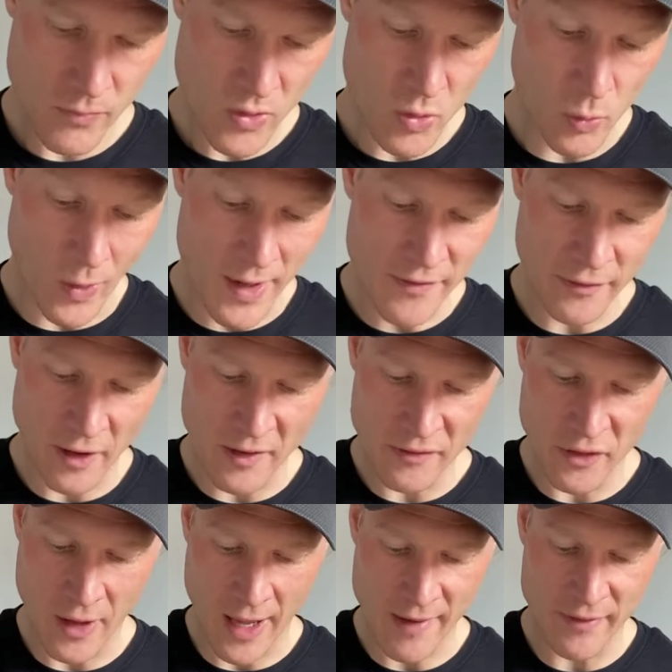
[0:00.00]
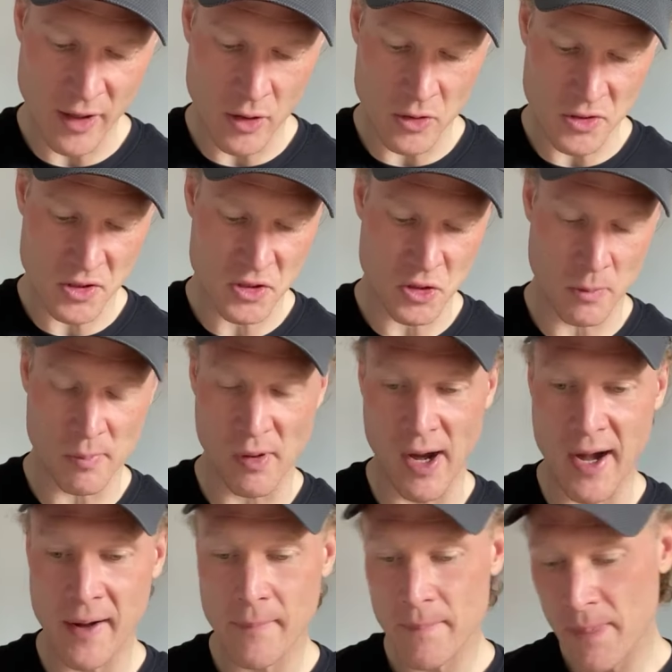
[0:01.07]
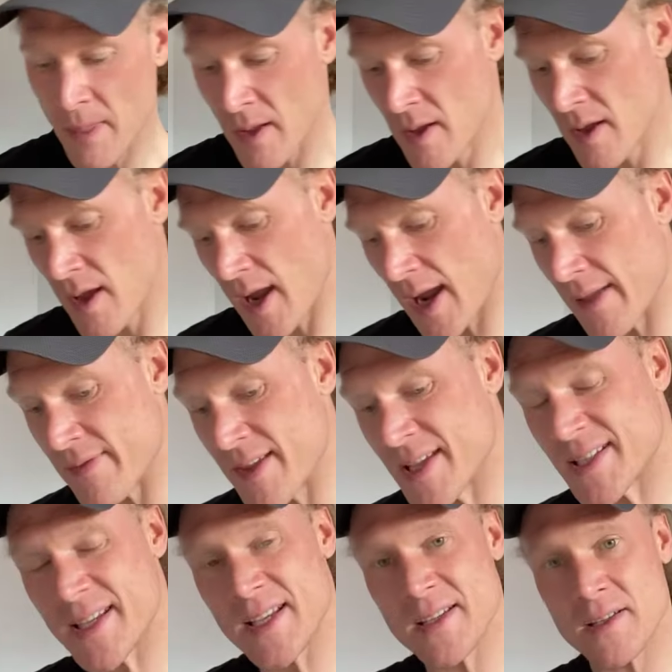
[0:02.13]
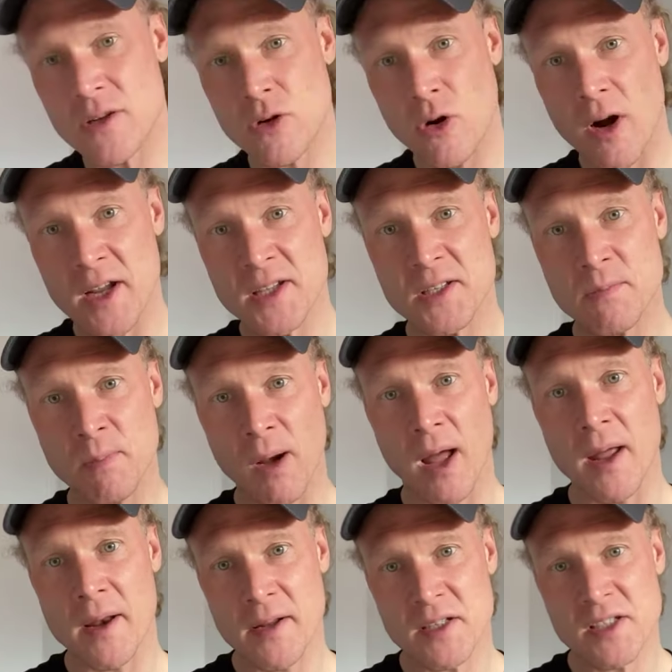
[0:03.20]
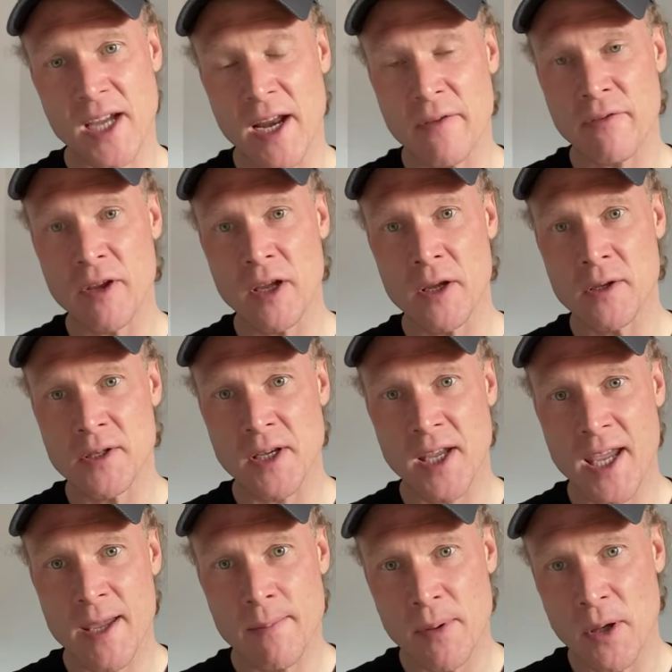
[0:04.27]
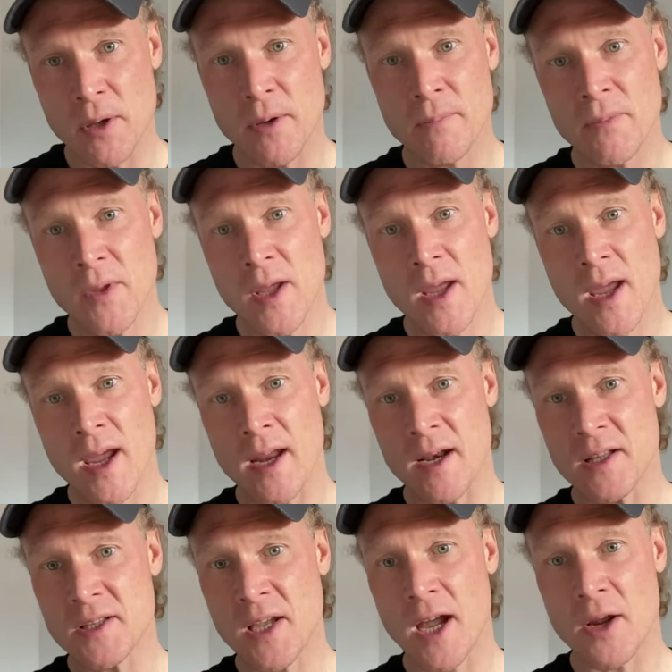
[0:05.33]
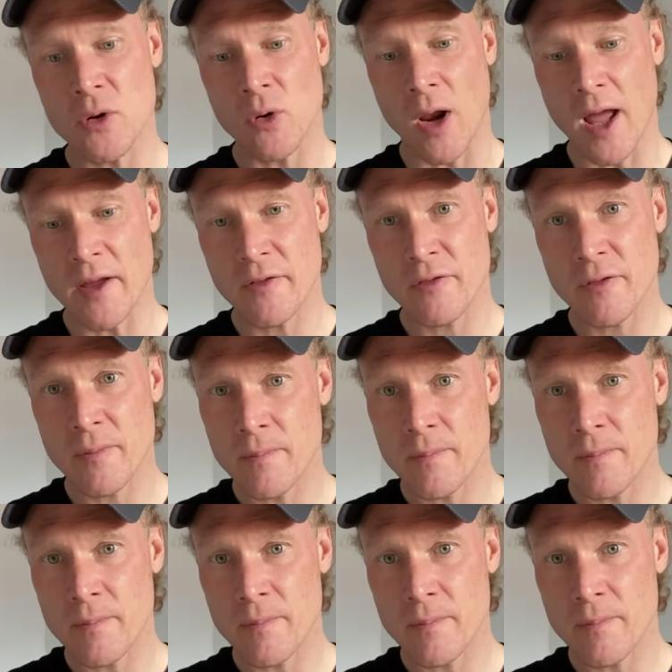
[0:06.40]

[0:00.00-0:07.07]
wafer, if you have it, or just your bread. And this is Christ's blood shed for you to keep you in eternal life.